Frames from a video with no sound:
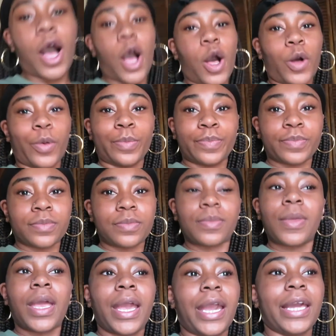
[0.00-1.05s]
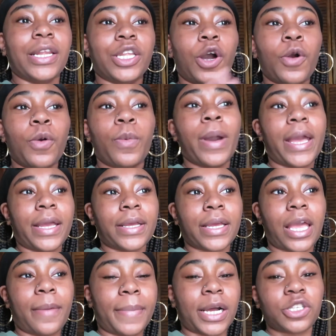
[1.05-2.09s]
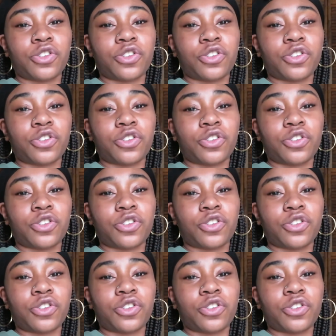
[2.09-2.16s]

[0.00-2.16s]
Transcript: And I'm out. Oh, and no way am I